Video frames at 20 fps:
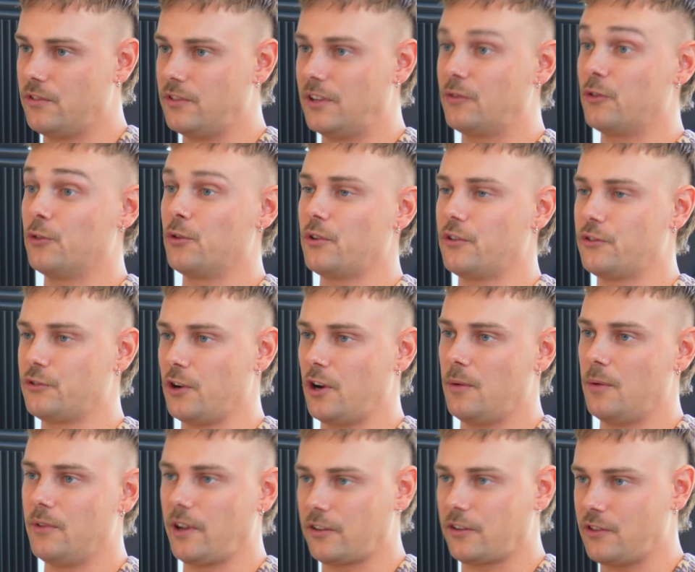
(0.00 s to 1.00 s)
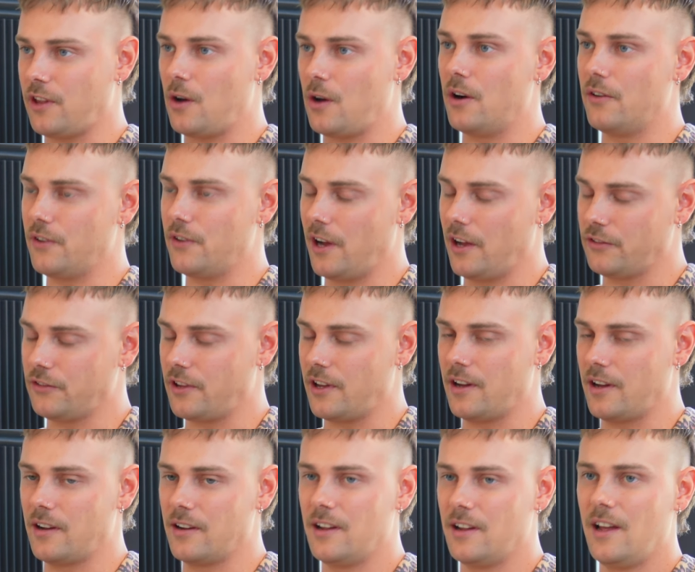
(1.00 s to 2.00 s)
different sort of strobes, like slower,
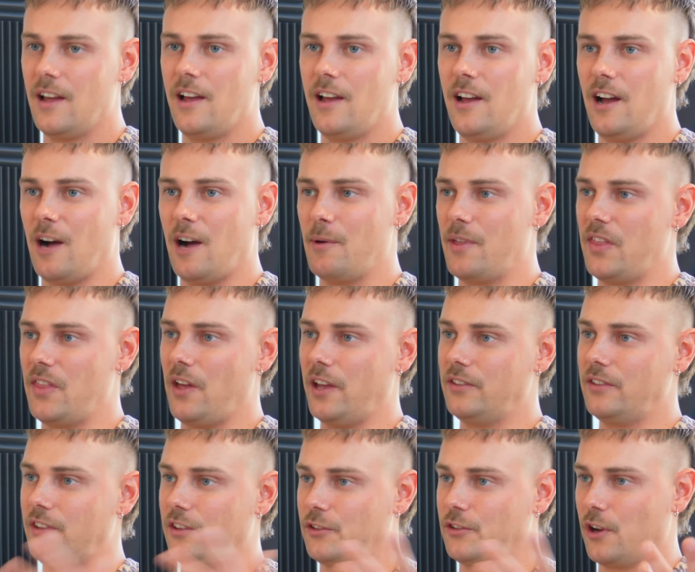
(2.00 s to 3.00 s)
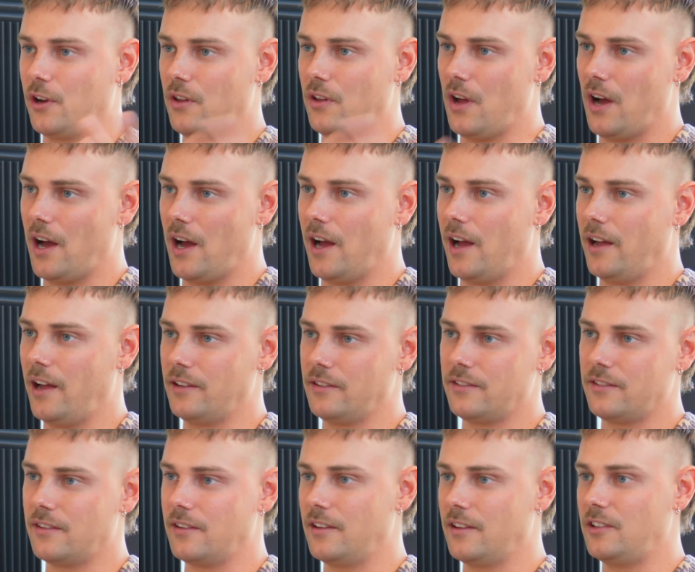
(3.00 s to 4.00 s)
faster, and then like your disco
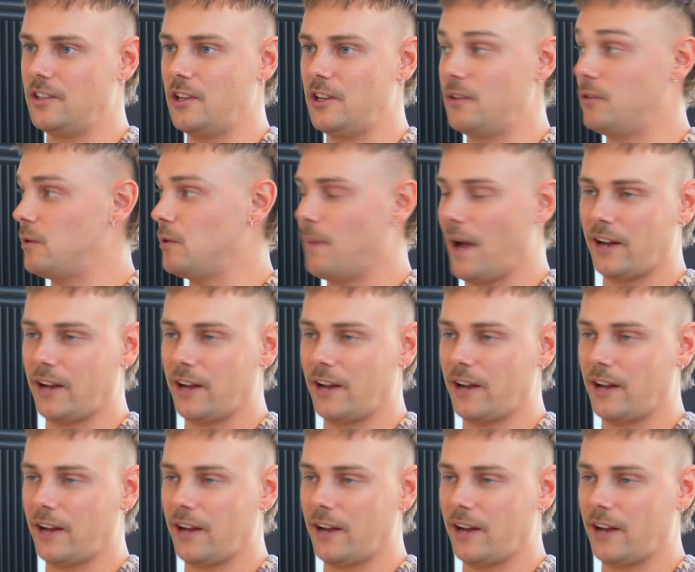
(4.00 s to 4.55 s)
lights and your back